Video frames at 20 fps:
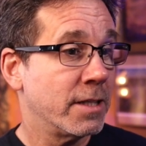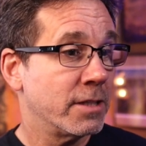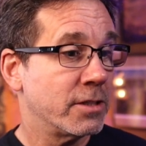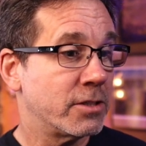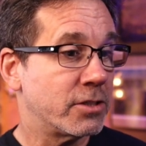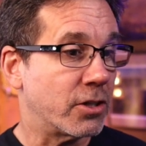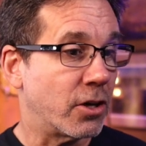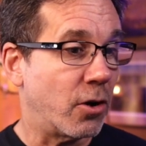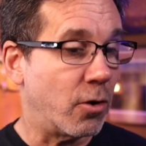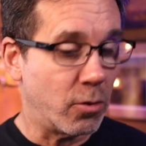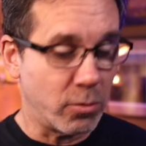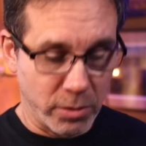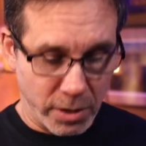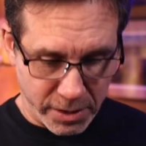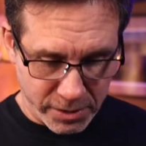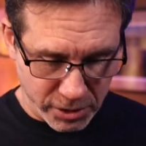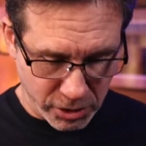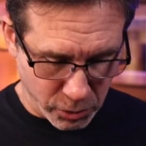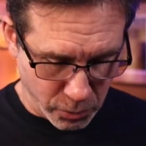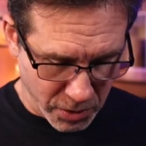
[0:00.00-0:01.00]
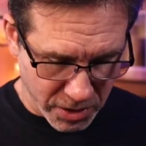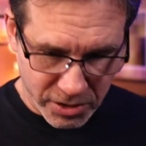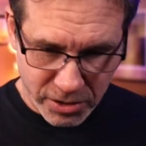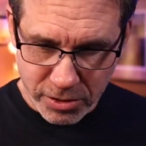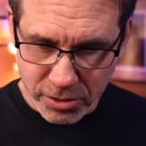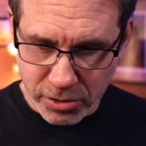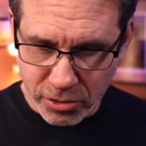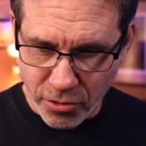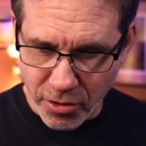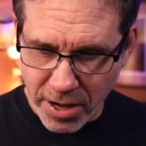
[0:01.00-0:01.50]
So let's switch
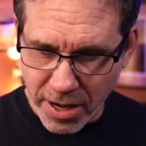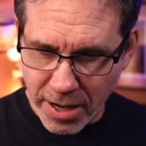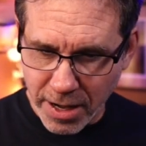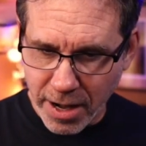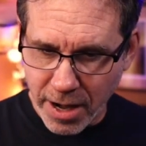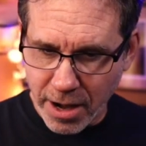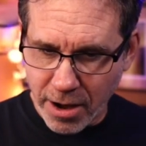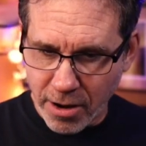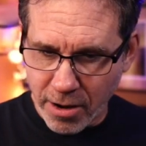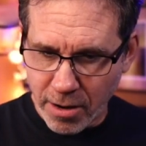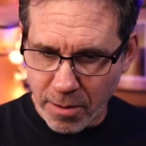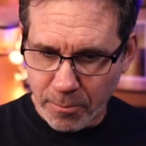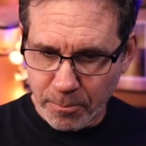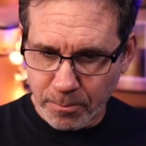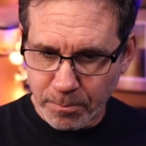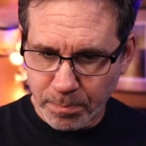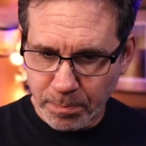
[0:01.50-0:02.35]
the screen here.